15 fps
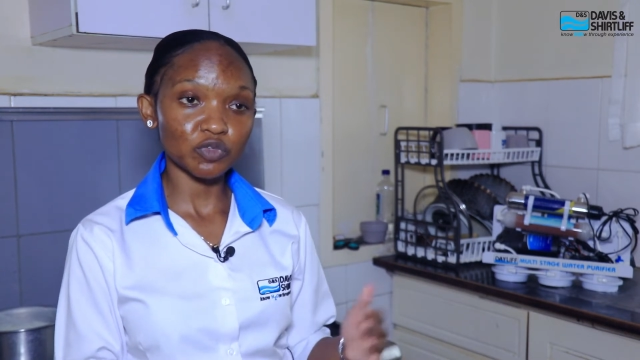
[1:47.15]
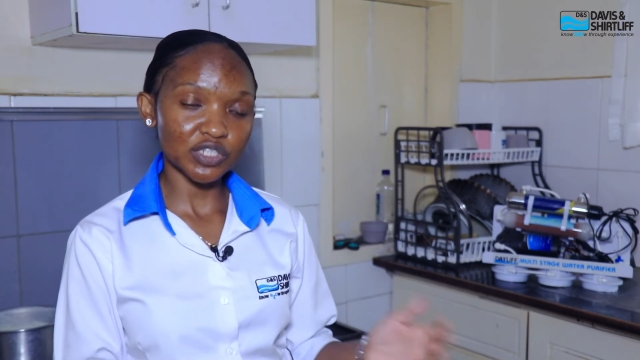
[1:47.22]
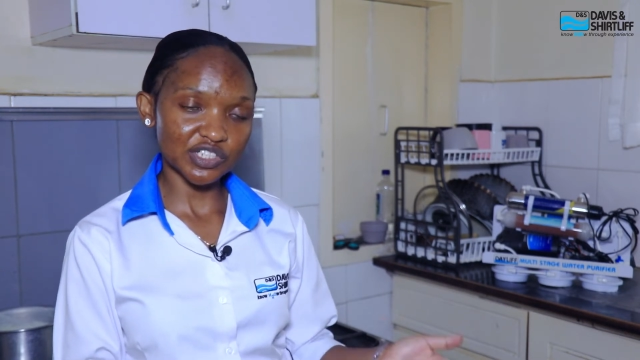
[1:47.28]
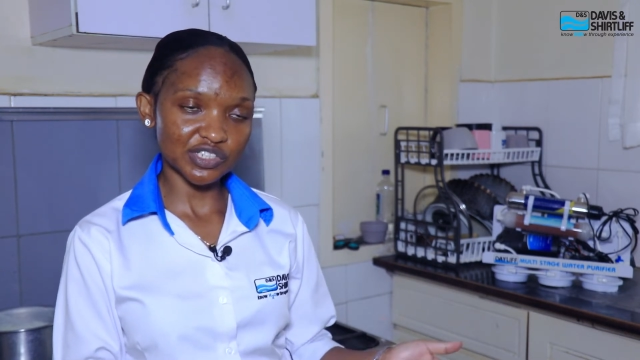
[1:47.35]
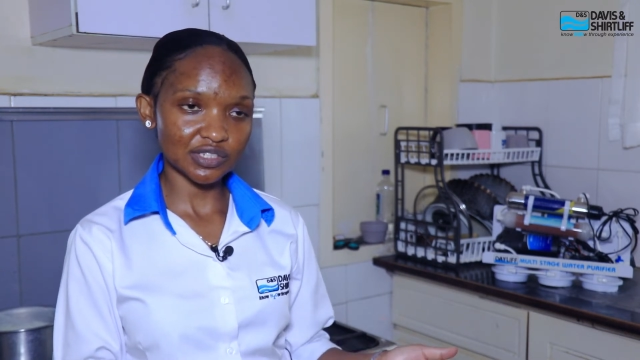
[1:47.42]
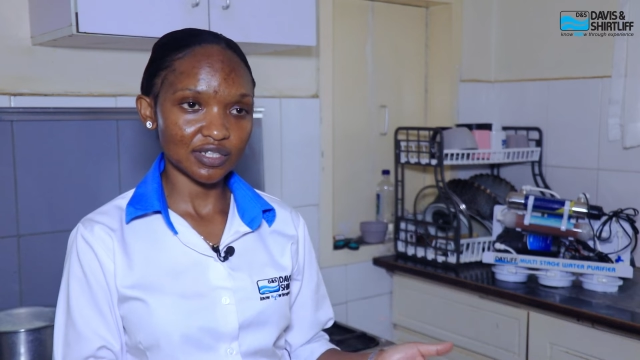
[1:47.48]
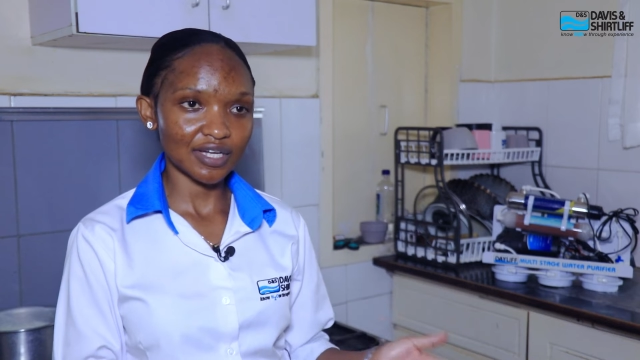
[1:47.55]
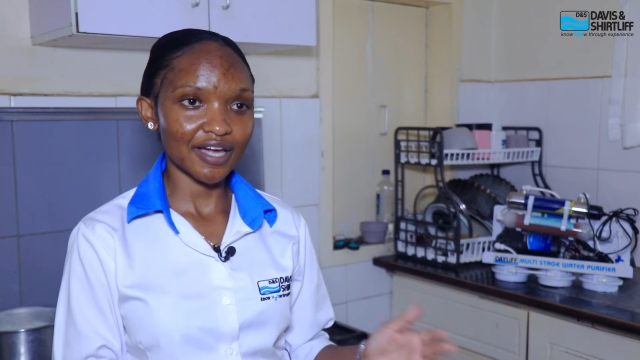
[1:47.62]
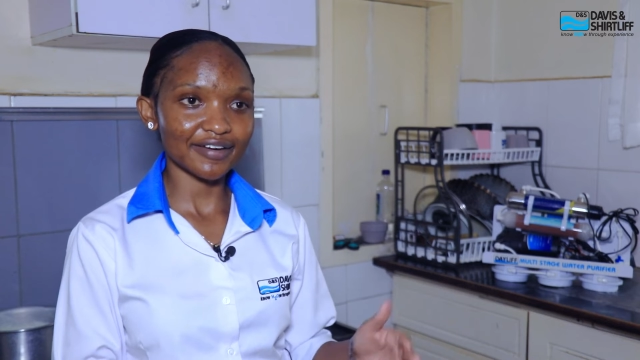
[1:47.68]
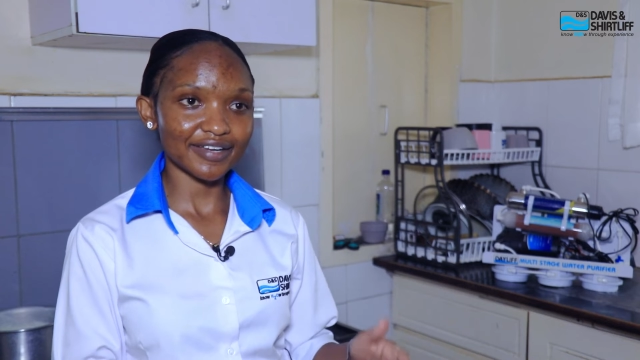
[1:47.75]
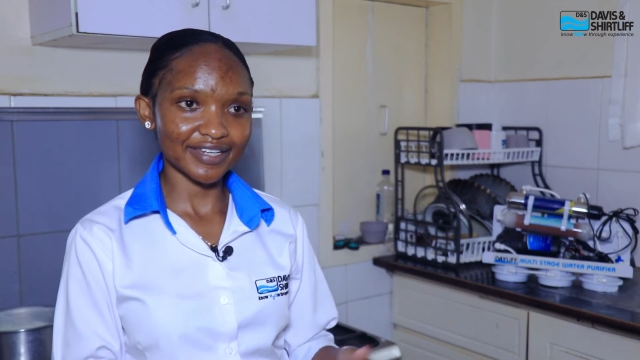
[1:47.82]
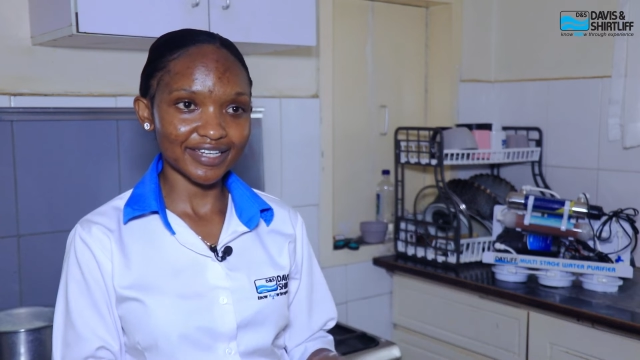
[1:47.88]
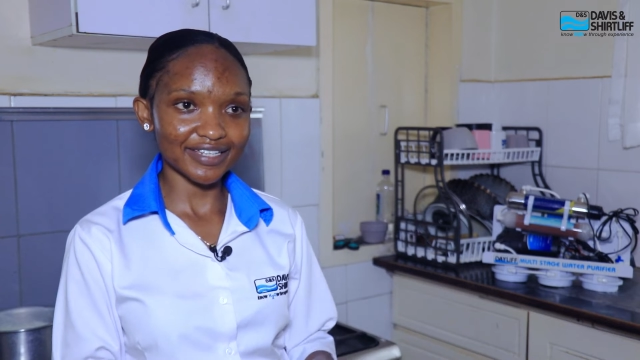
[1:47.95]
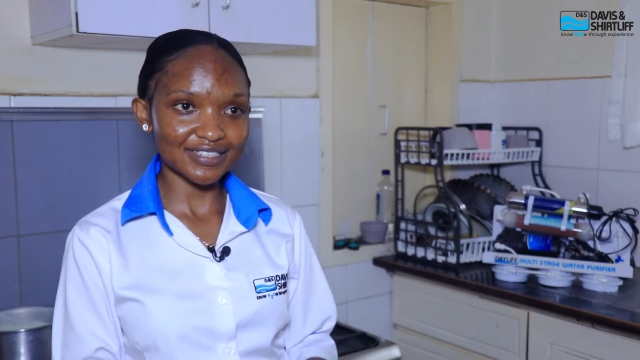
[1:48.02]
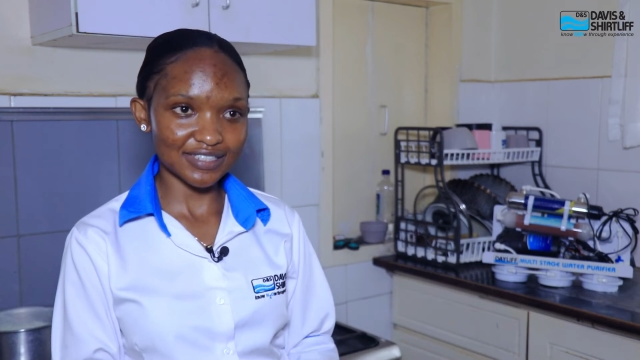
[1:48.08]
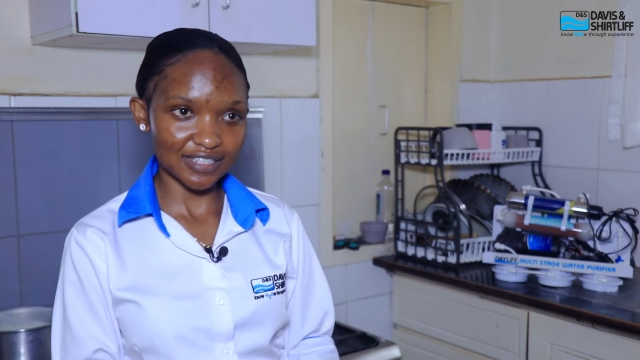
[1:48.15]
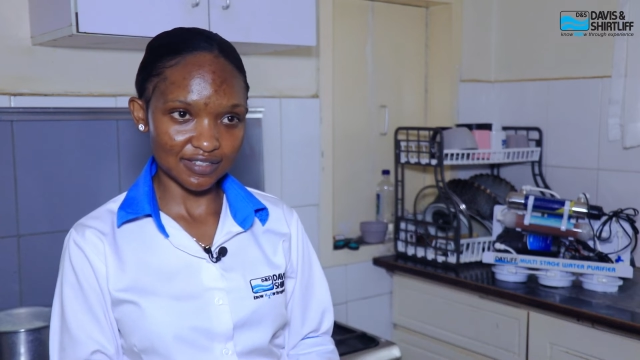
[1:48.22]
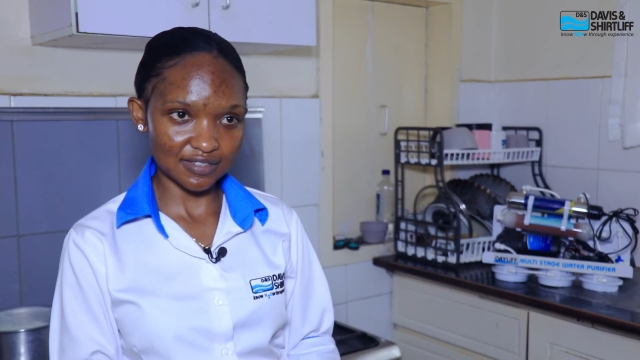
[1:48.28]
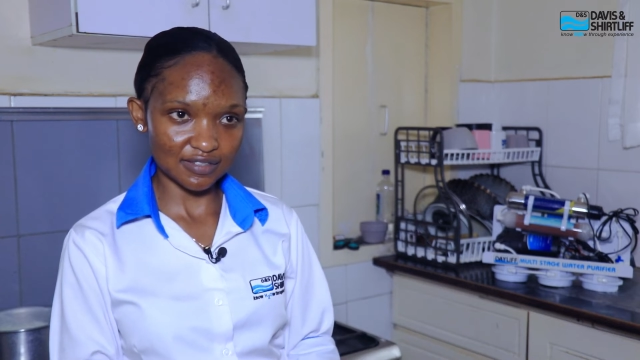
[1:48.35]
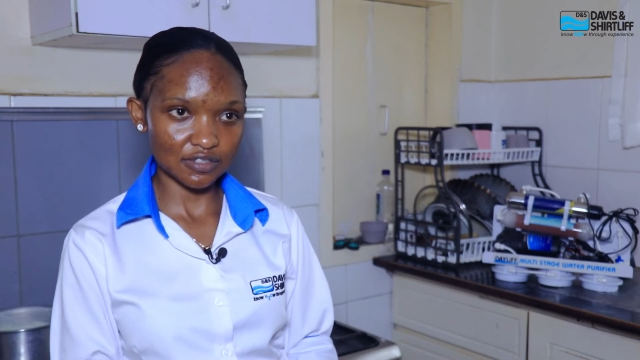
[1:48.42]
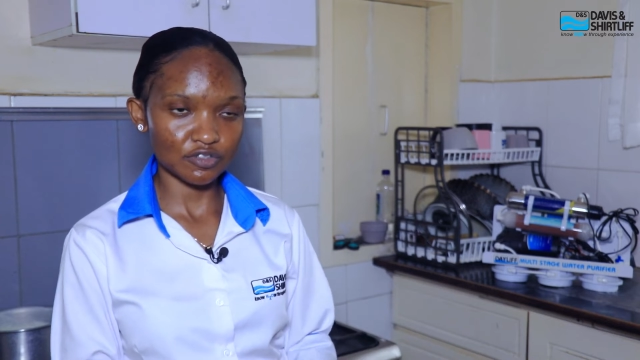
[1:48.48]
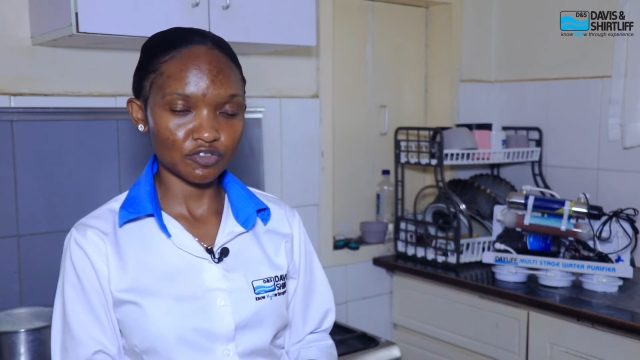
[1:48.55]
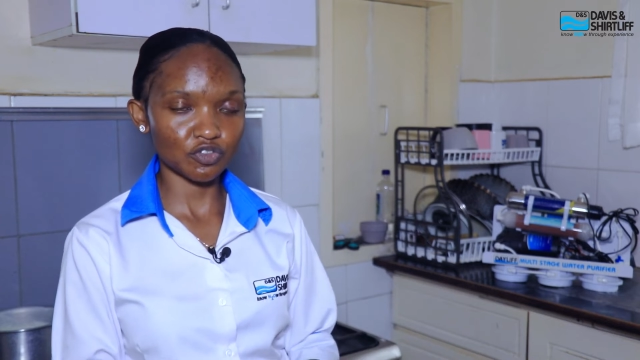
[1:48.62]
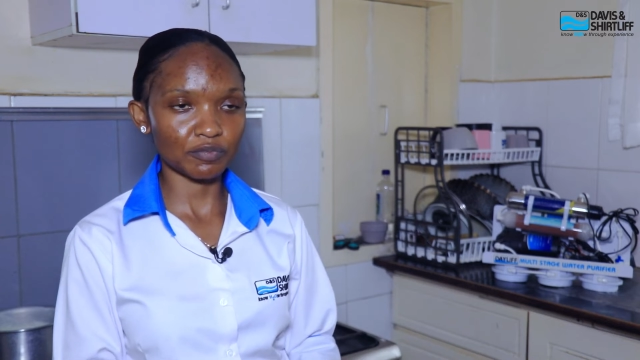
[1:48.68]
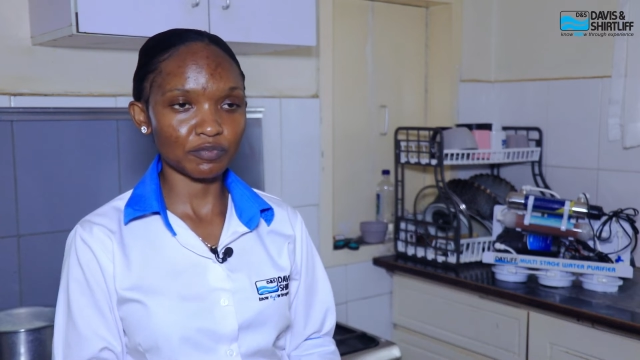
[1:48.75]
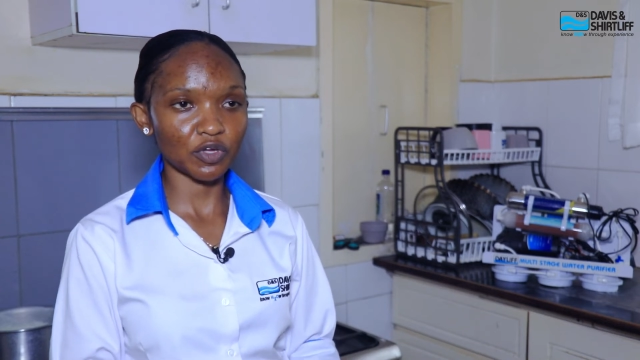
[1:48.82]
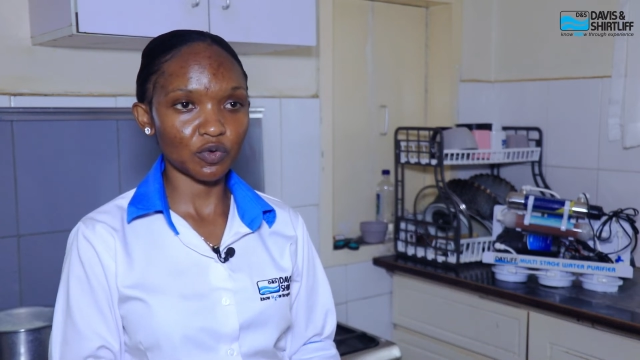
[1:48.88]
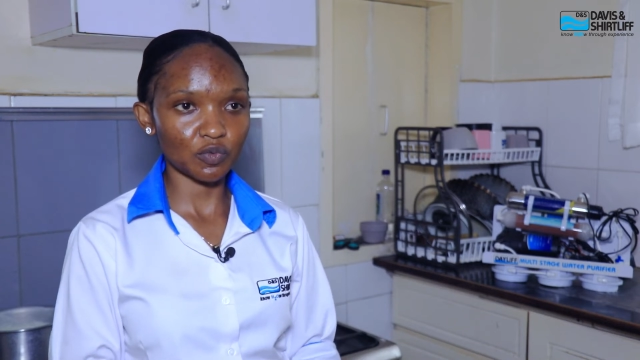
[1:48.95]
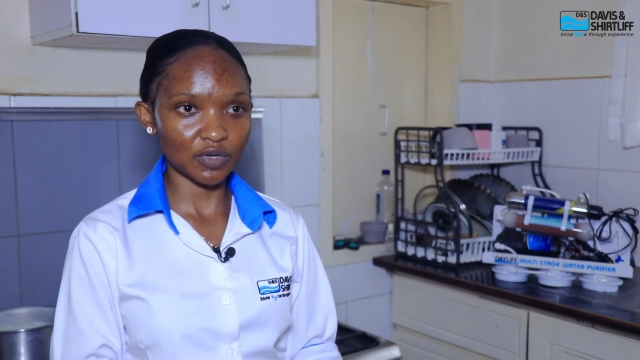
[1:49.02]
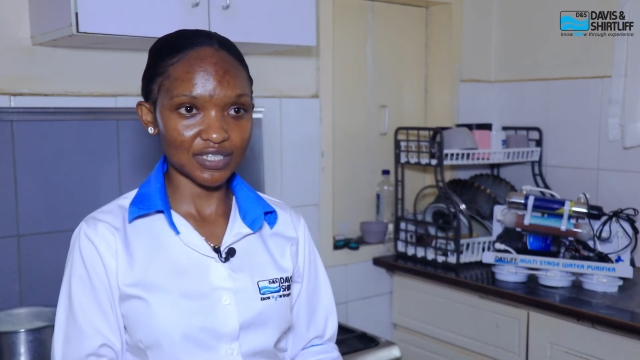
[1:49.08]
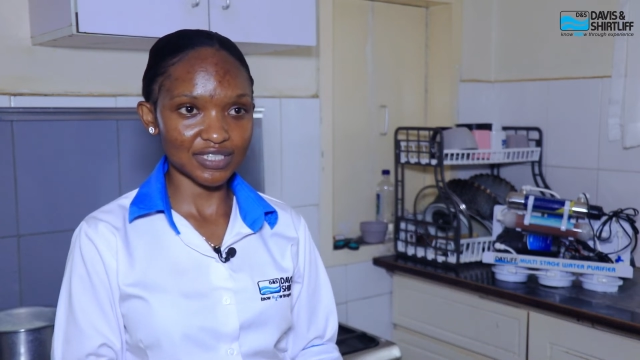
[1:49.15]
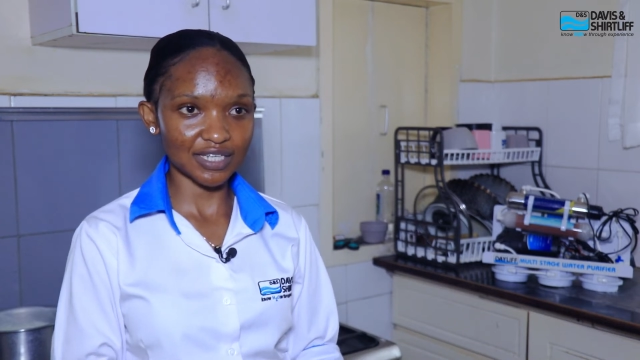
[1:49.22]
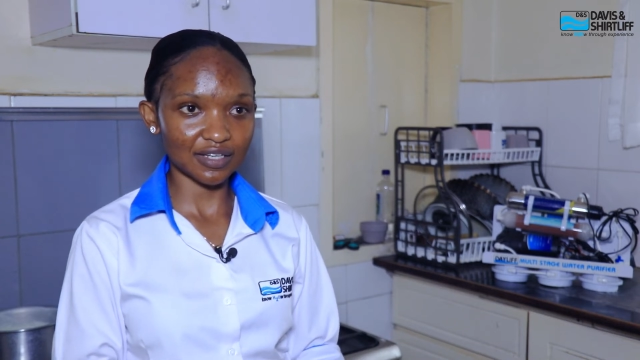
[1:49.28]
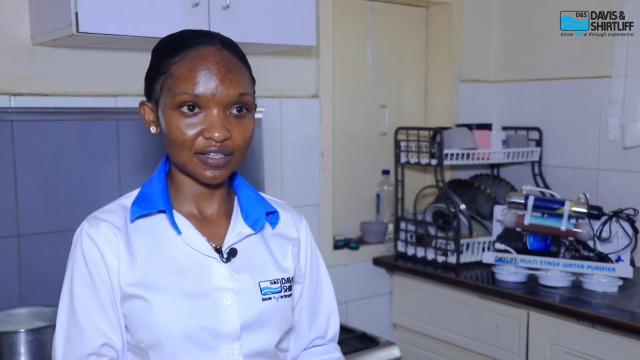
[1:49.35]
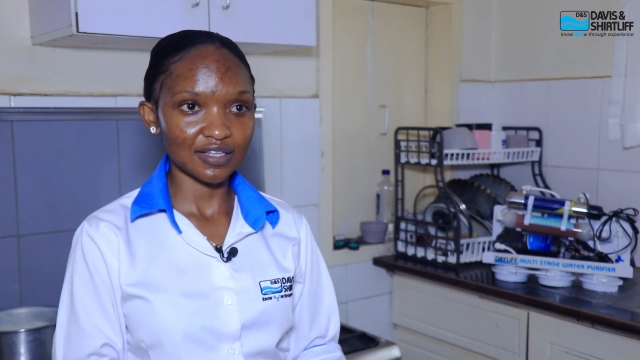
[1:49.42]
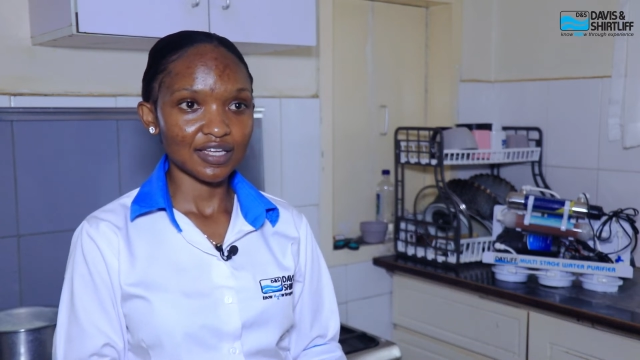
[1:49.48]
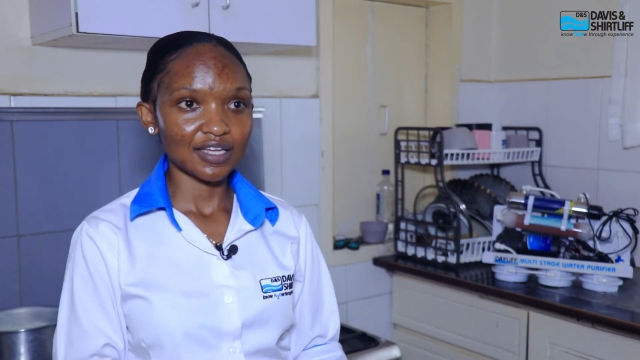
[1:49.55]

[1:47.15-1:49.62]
which are in excess from your water.